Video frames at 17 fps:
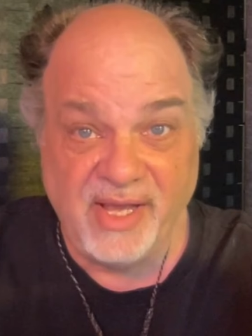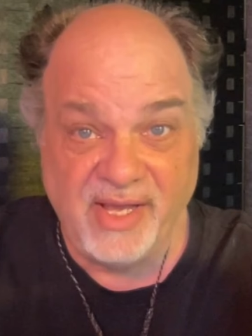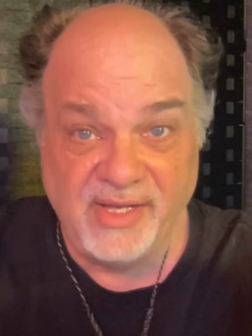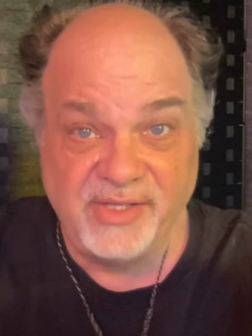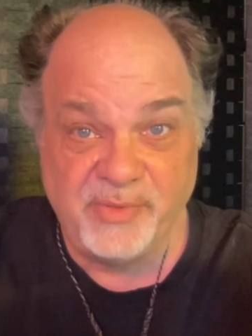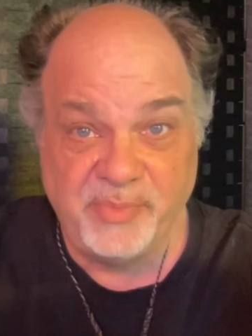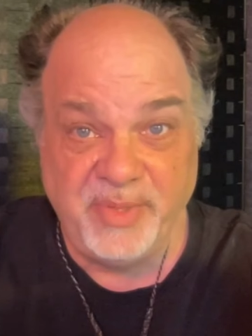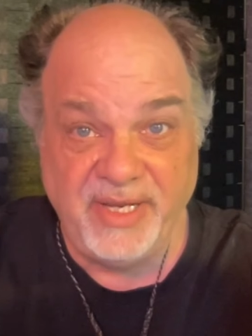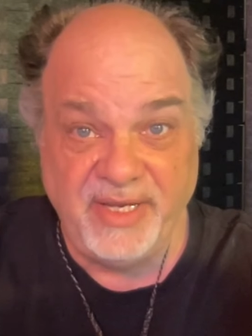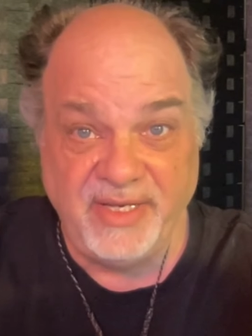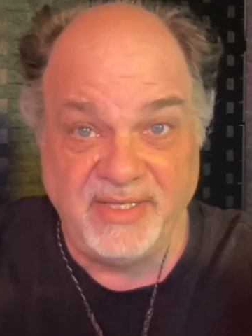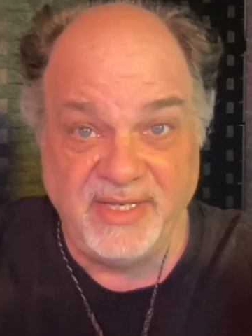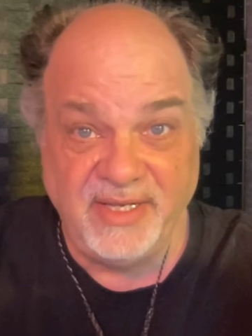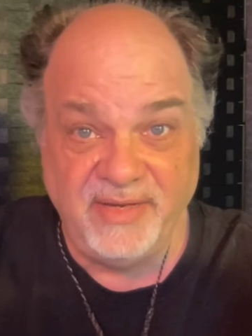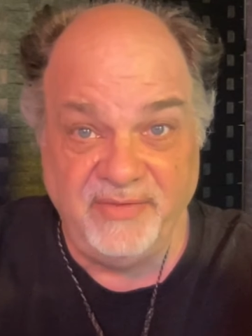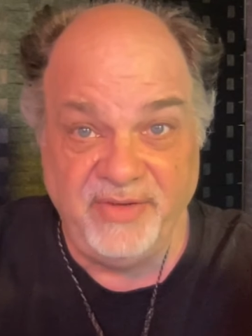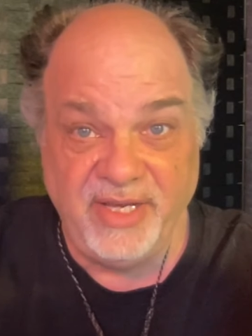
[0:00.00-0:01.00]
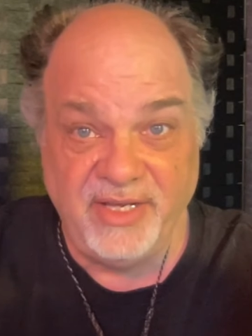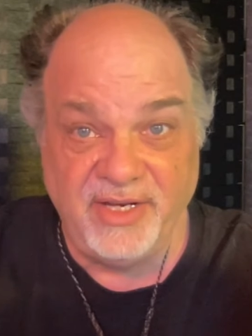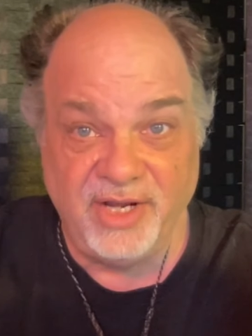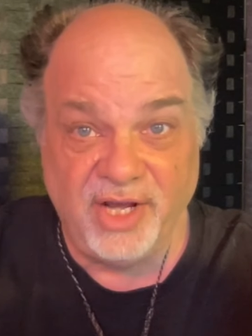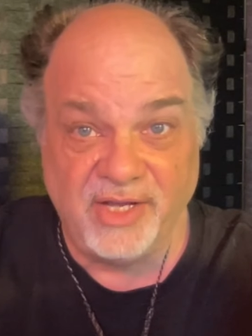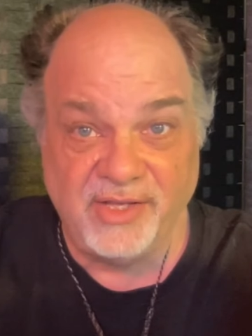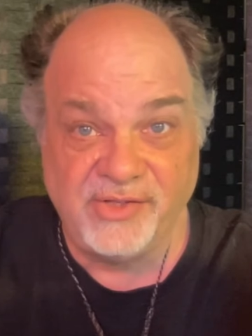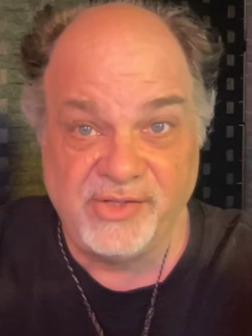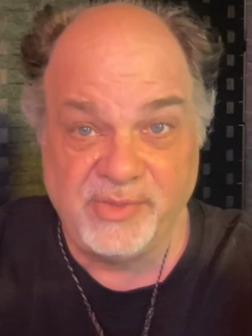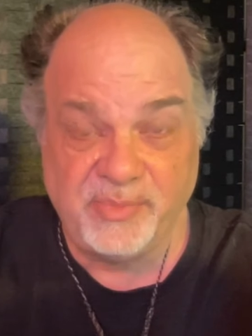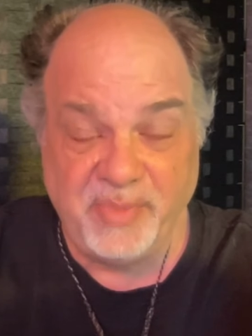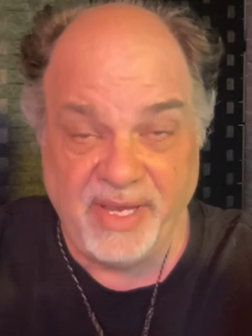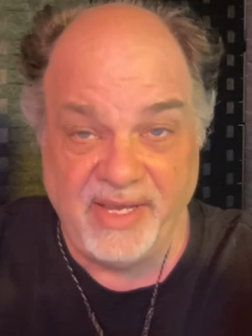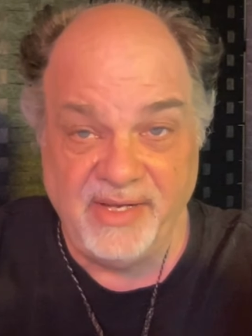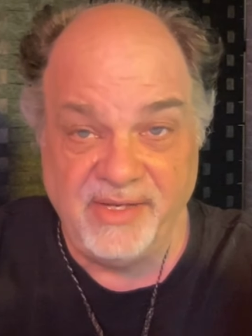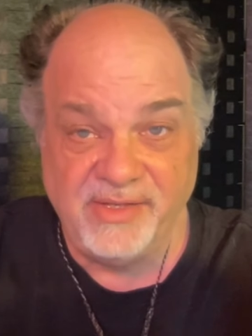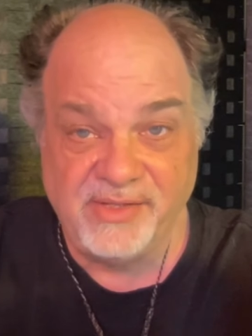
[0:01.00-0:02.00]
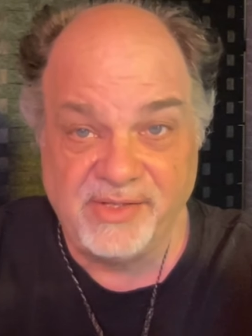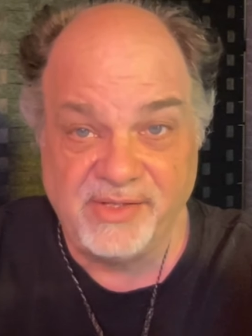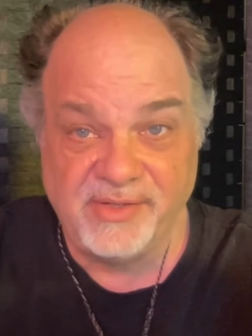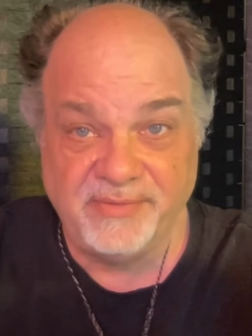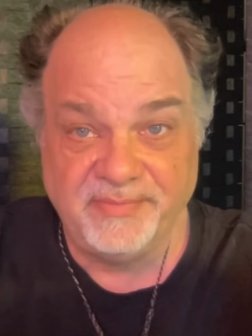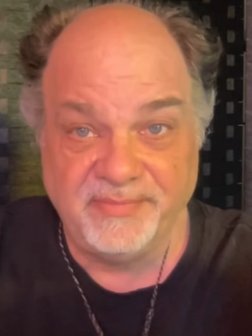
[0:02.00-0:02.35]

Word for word: S P T V dot space,